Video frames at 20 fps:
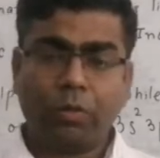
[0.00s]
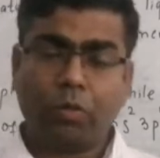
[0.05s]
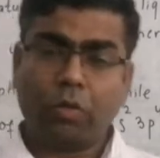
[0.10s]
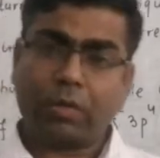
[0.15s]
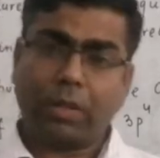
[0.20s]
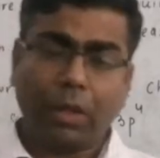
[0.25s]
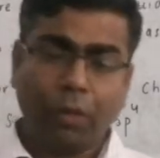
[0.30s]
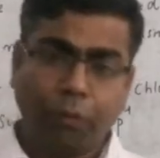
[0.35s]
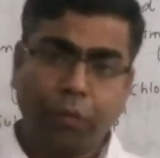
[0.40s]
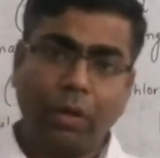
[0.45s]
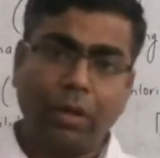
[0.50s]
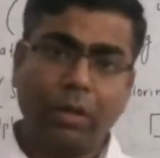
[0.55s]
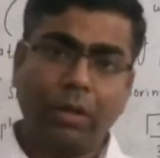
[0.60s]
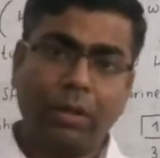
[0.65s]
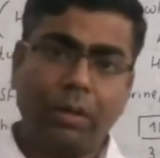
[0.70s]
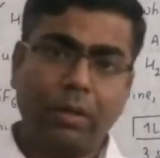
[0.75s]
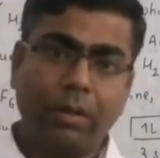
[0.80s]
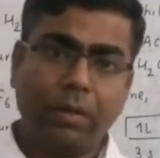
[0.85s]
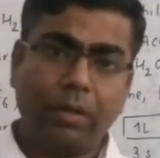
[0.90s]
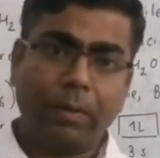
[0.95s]
So
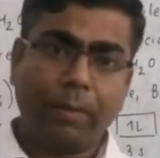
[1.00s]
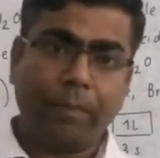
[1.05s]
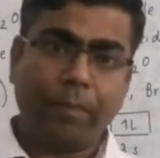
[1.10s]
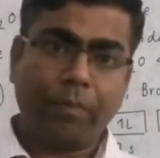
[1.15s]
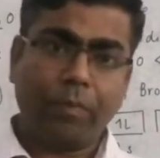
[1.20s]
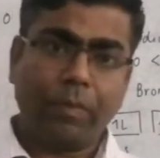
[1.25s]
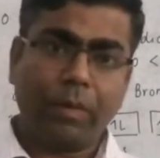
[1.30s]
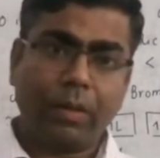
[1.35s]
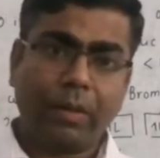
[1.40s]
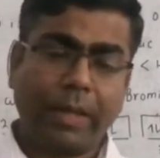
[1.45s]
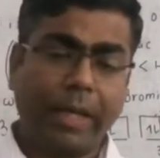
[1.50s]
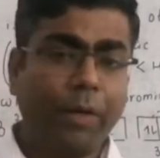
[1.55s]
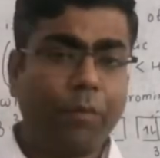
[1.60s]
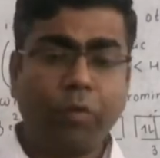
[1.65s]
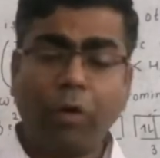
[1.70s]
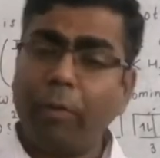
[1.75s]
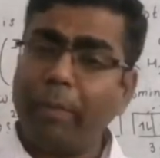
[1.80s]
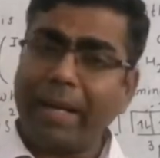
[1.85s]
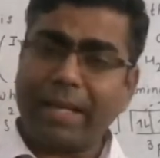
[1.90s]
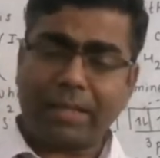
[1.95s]
sulfur can
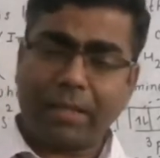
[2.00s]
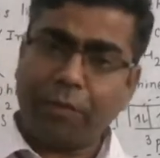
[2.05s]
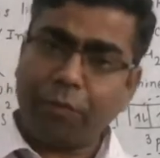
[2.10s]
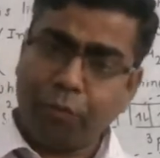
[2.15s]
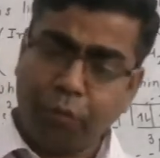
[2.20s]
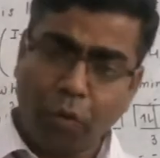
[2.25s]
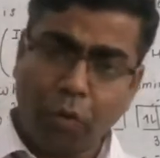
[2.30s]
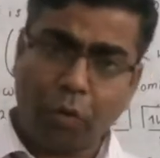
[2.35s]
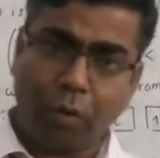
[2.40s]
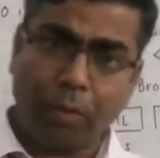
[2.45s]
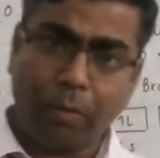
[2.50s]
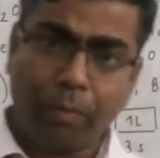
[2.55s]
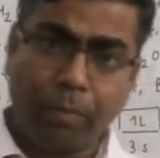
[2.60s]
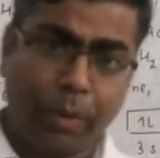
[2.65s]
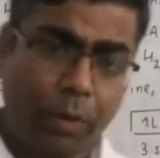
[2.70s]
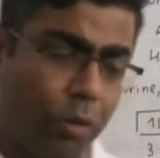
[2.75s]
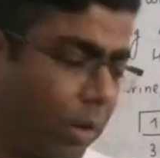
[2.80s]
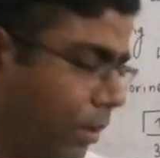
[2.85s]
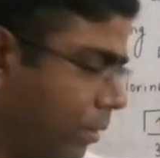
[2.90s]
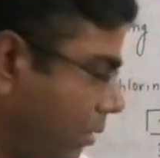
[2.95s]
form Sf4
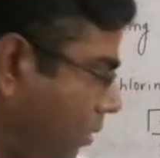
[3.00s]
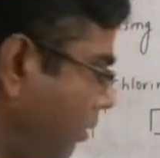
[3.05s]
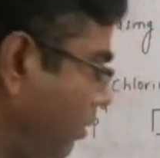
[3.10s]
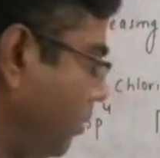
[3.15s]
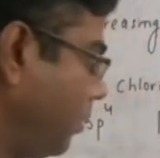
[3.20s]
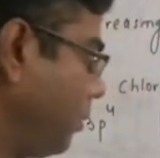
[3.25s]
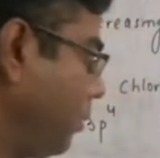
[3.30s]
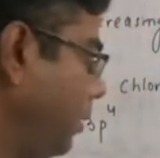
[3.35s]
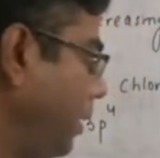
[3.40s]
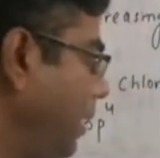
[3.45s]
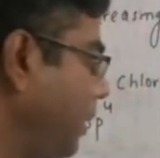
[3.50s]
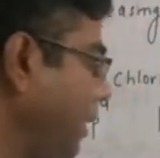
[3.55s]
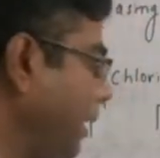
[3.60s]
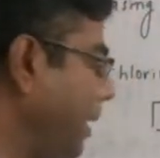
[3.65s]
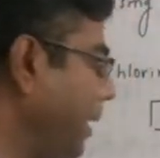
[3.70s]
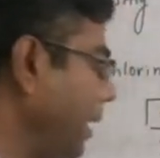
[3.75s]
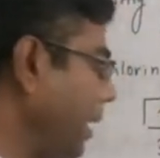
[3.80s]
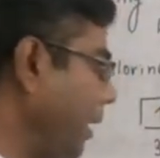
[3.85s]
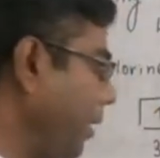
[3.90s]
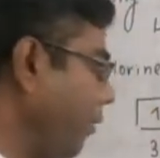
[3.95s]
because it
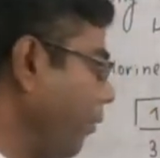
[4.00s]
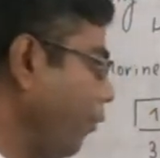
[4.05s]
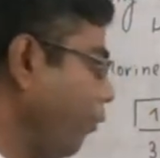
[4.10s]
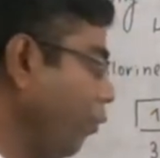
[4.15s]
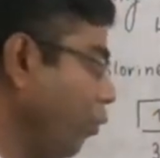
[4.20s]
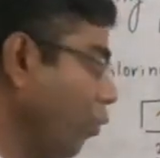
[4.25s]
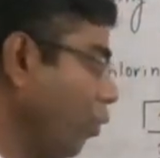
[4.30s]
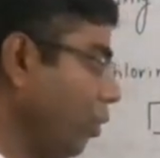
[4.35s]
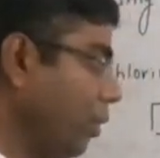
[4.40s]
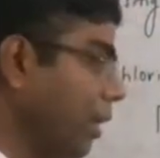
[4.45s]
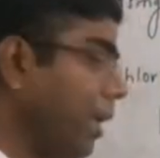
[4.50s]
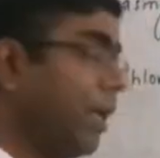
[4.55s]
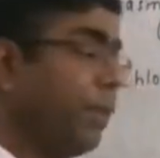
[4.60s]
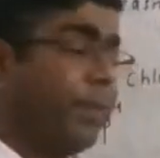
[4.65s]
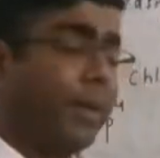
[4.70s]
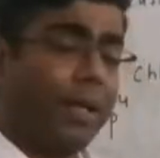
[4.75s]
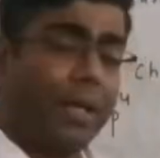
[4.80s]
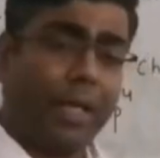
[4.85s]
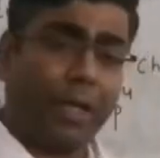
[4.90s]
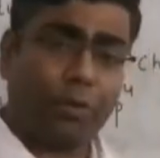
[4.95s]
can have 4
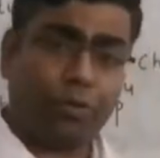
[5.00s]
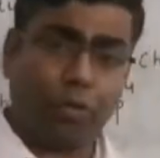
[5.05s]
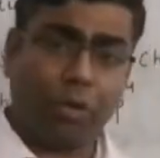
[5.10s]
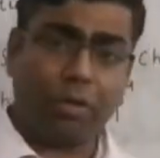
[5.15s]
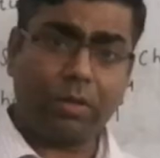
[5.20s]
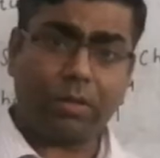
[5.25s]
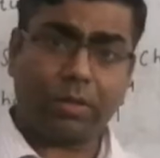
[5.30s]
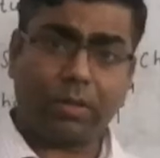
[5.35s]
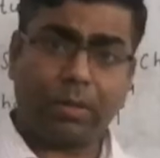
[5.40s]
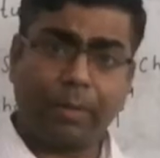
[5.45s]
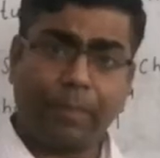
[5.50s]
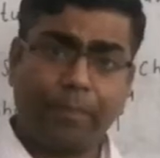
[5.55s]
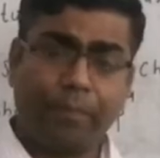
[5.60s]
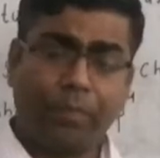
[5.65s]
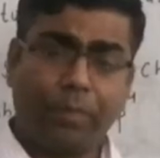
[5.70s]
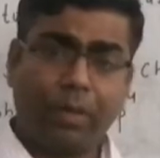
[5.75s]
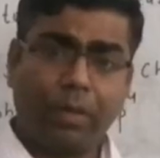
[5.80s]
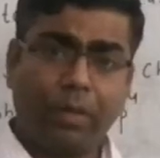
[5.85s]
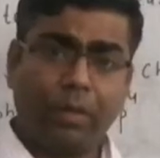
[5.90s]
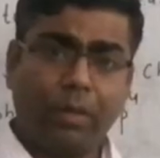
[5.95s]
unpaired electrons.
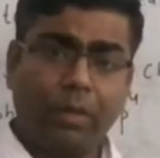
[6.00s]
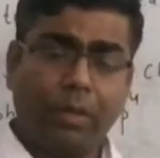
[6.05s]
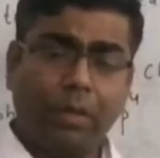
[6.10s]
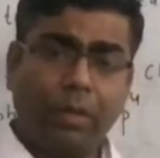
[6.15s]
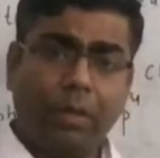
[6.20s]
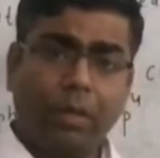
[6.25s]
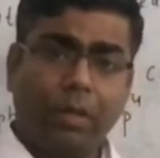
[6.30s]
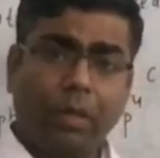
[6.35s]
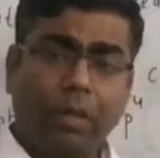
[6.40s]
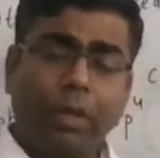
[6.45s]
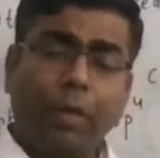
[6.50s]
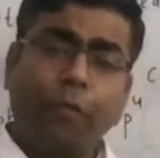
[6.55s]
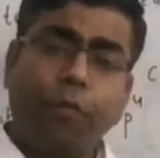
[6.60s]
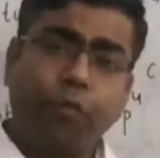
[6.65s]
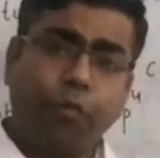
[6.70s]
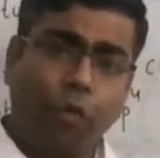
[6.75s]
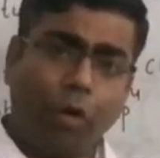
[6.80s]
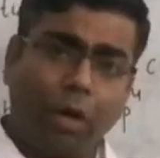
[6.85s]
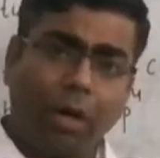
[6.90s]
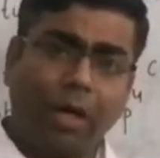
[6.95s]
Now
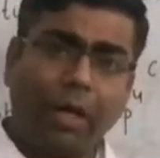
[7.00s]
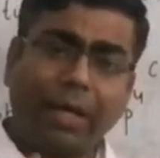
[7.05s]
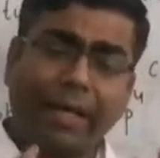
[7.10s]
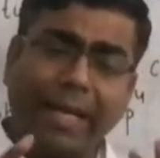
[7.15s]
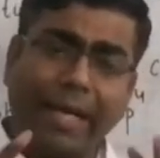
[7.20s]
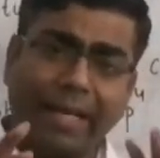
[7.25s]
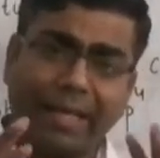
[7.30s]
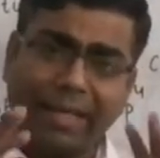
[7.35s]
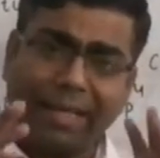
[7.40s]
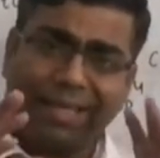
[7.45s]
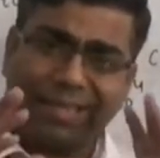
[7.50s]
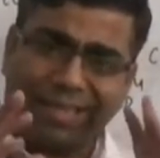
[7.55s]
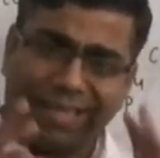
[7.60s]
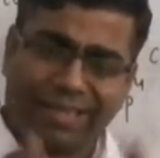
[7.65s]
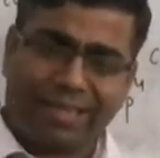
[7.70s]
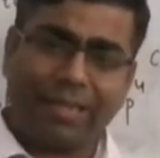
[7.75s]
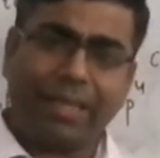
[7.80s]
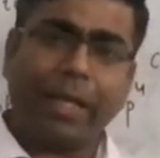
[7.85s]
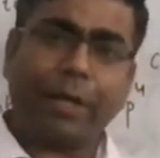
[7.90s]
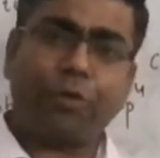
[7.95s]
for getting
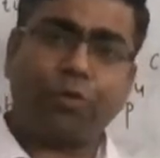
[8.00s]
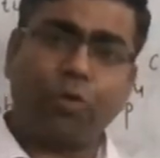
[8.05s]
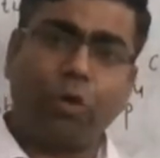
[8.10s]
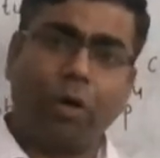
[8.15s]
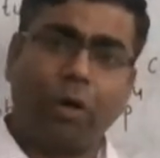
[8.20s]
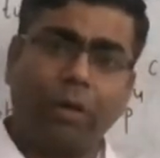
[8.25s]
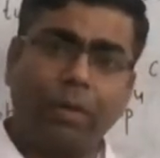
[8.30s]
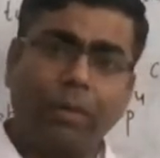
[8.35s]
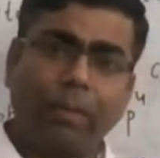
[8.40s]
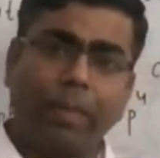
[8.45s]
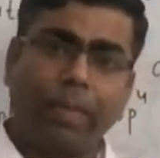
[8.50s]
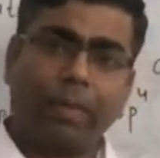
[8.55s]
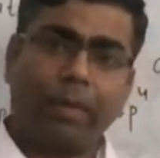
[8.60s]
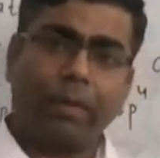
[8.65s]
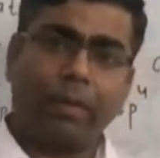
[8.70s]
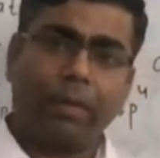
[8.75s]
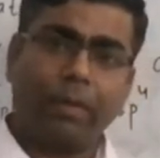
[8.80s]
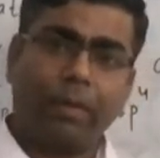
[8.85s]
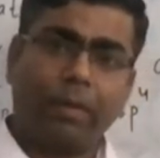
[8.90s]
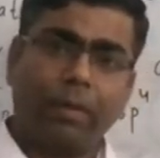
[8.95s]
6 electron,